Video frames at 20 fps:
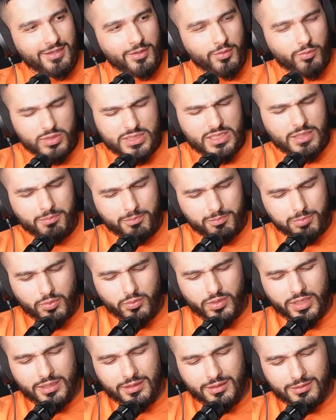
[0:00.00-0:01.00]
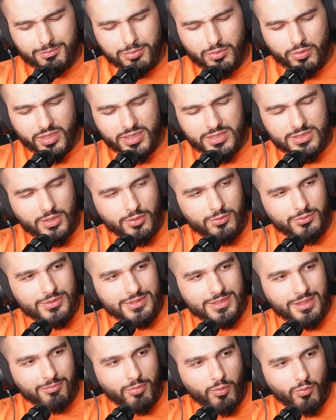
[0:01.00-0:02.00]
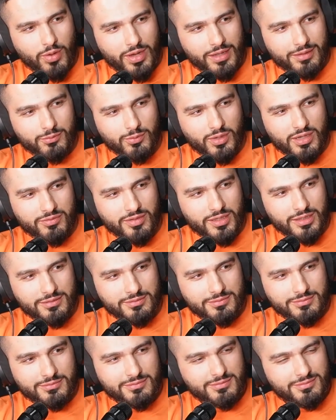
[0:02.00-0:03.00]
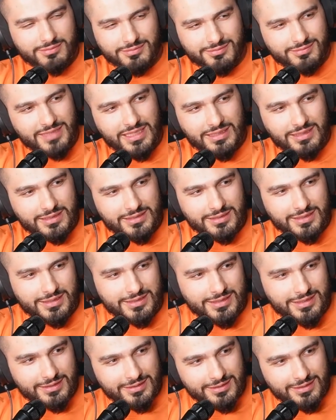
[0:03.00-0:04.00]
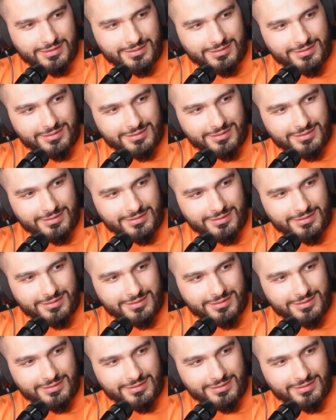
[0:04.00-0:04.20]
What's it? Boarding zones number 1, whatever. That doesn't exist.